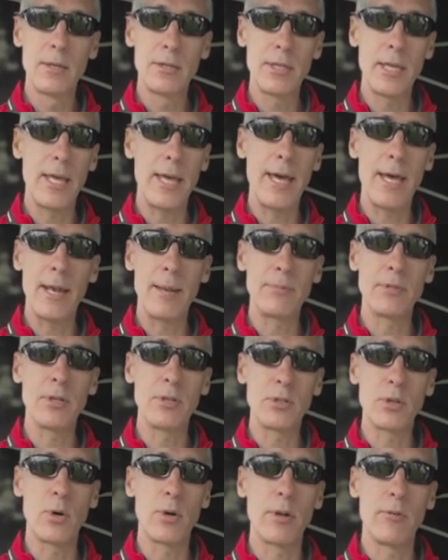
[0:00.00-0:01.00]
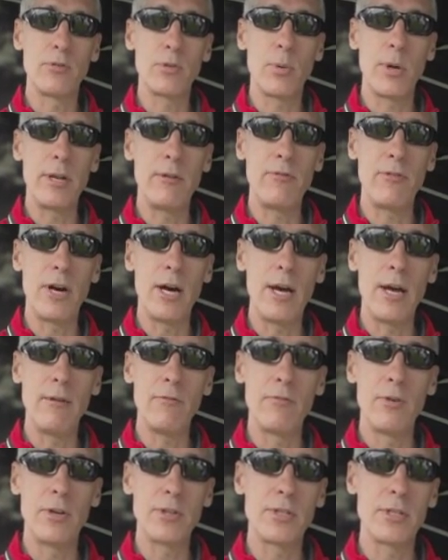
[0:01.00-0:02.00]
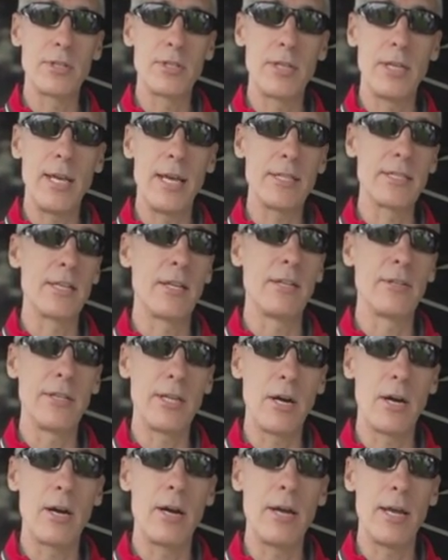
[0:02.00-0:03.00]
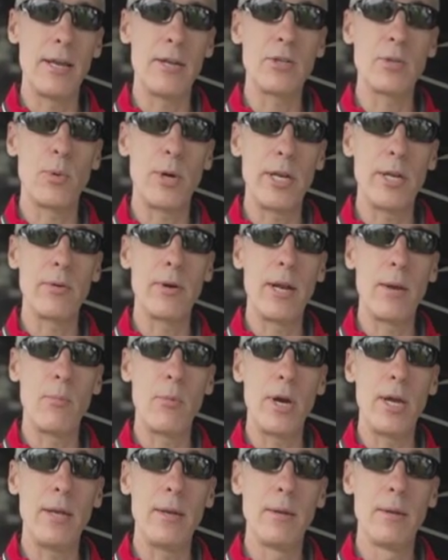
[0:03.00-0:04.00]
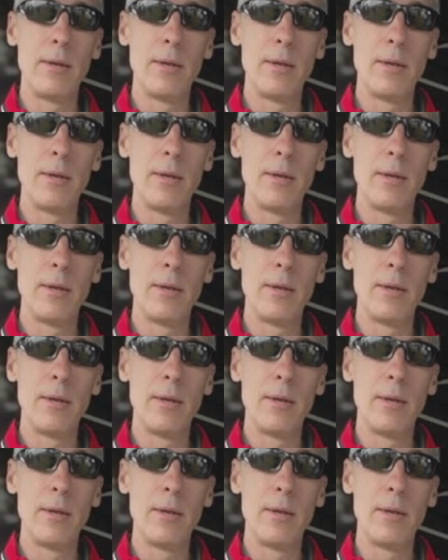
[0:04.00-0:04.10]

that add up to a total of 25 versus the SLDR had a 20 gram weight.